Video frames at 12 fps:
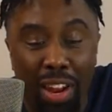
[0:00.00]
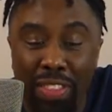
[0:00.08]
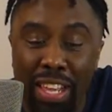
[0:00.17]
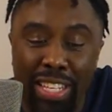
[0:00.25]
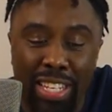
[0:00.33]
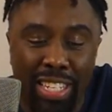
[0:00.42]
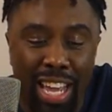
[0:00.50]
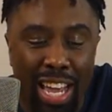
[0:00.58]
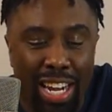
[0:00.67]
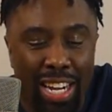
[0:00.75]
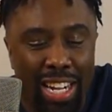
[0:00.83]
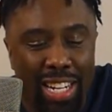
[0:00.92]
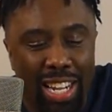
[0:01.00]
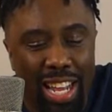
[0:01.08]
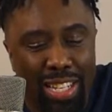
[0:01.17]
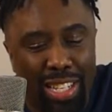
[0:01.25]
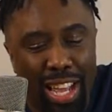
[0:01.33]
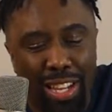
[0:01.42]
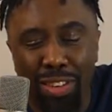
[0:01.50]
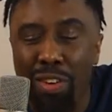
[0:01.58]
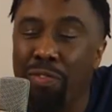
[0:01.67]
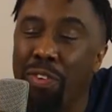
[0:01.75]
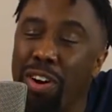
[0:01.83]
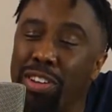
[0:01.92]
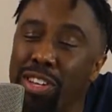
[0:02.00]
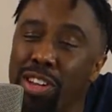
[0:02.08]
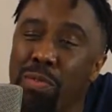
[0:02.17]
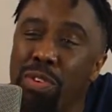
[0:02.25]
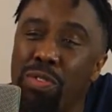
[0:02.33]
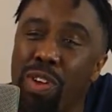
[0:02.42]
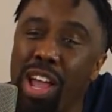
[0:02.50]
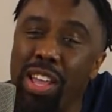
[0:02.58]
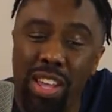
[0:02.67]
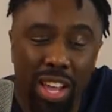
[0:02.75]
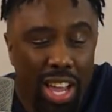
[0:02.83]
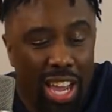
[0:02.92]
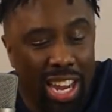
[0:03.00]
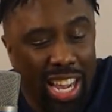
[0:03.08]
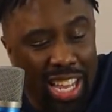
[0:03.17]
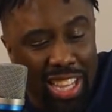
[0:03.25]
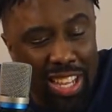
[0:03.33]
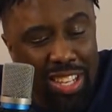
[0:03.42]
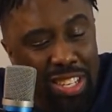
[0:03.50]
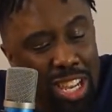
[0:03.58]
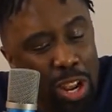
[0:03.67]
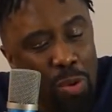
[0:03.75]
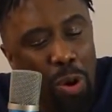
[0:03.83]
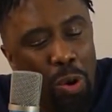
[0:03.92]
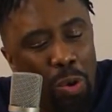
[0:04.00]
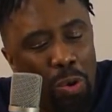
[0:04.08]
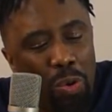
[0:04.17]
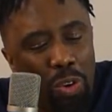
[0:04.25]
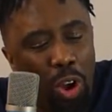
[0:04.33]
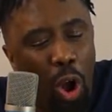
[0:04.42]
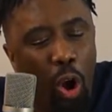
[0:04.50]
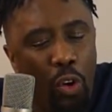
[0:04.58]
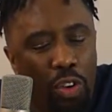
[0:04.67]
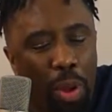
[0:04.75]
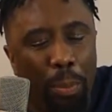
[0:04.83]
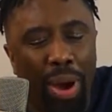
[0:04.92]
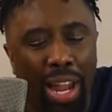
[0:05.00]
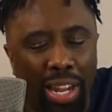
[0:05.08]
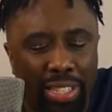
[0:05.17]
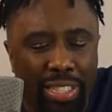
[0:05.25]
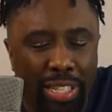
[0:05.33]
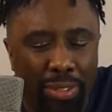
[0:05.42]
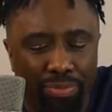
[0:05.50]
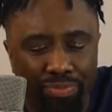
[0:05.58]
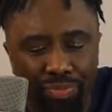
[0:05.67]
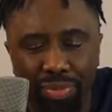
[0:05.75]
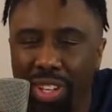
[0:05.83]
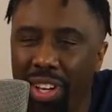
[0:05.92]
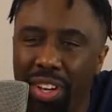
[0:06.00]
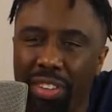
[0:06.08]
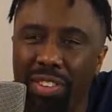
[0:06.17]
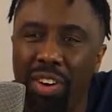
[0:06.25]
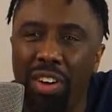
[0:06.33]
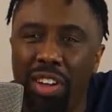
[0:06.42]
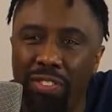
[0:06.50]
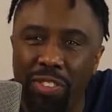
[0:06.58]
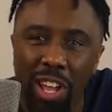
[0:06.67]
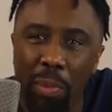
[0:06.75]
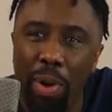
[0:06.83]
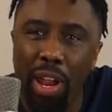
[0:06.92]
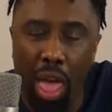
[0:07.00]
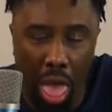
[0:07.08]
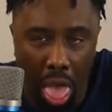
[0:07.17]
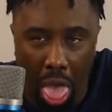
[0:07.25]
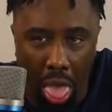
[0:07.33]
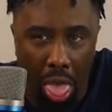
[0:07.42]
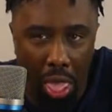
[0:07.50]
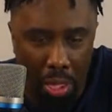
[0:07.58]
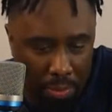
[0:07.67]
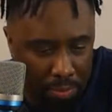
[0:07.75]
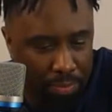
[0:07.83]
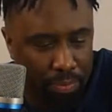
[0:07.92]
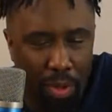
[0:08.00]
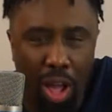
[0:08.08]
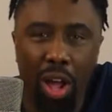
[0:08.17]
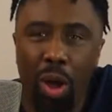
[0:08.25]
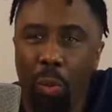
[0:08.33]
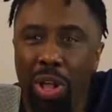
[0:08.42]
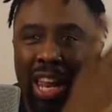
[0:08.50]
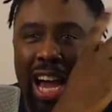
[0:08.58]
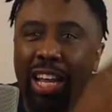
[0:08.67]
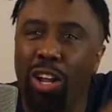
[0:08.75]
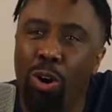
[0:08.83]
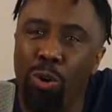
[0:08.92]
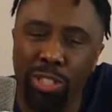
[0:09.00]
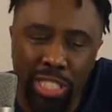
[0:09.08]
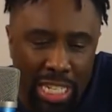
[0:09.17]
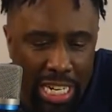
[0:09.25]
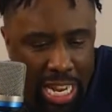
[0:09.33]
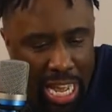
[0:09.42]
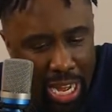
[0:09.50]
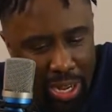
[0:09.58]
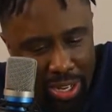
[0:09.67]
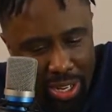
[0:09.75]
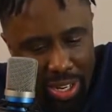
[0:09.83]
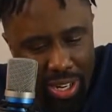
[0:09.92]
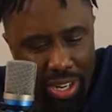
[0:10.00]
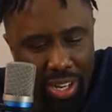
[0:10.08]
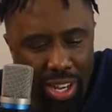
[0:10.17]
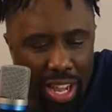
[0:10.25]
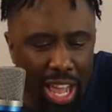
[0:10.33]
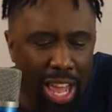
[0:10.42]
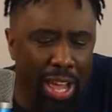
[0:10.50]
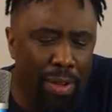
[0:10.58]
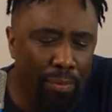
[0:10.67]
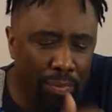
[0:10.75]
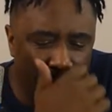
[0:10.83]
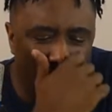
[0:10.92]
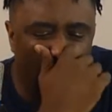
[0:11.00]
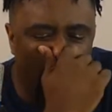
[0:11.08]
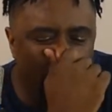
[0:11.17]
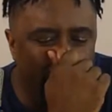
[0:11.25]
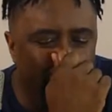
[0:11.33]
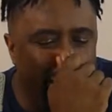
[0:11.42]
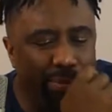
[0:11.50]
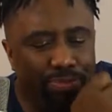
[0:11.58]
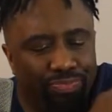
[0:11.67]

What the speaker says: of things in China that's like so far as a human right, and they got the zero COVID policy. So if anybody, we're locking the whole city down. And, I mean,